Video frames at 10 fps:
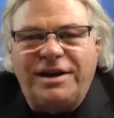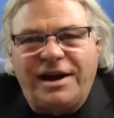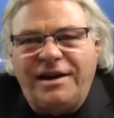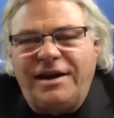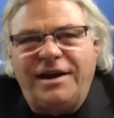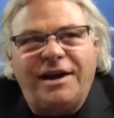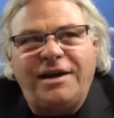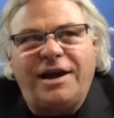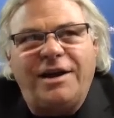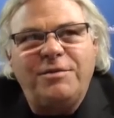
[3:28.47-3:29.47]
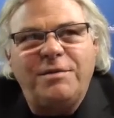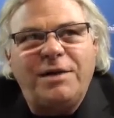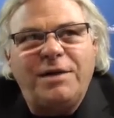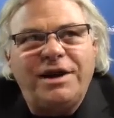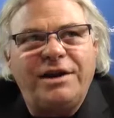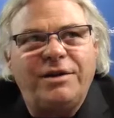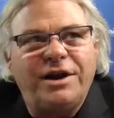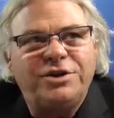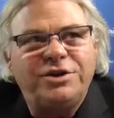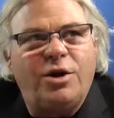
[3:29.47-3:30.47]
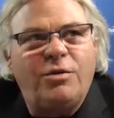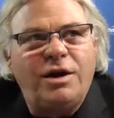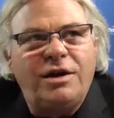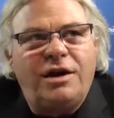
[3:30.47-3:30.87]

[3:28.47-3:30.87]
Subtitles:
And I remember hearing a show